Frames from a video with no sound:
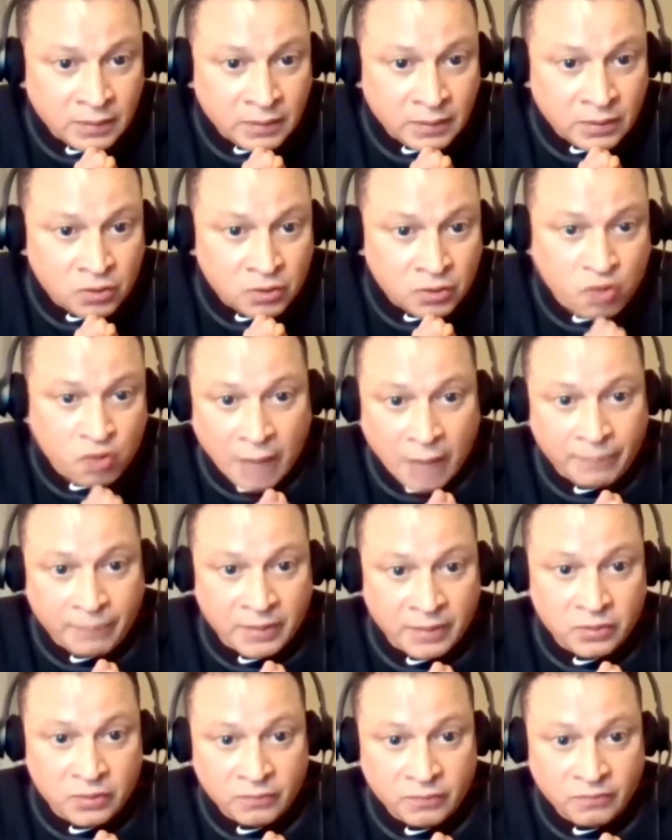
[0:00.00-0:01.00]
Yeah,
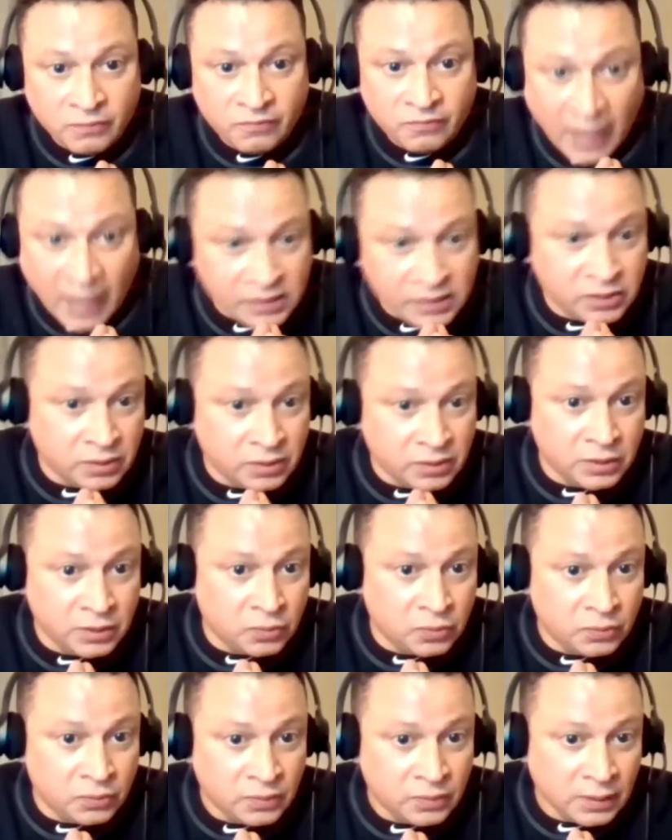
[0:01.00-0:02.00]
dropping you faster than
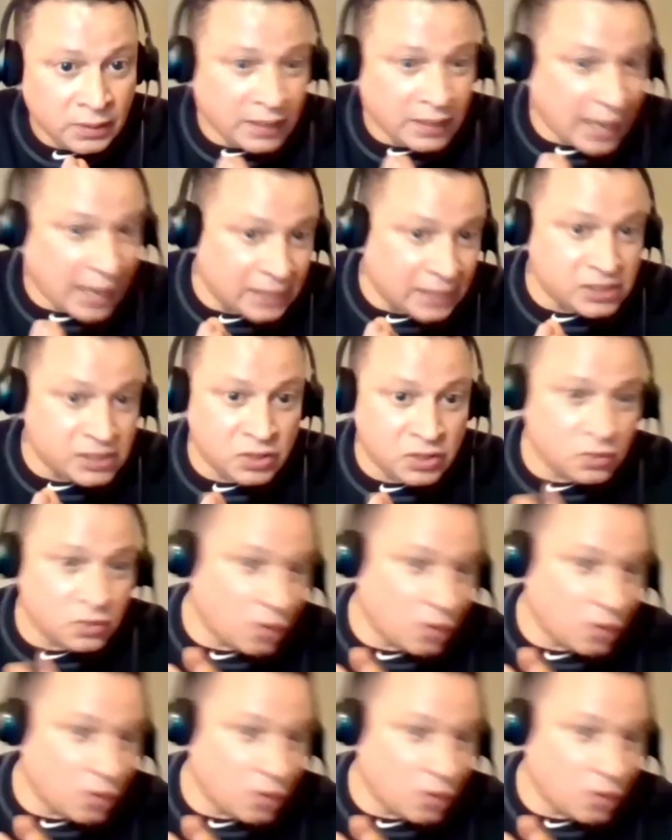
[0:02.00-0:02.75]
you, catching yep.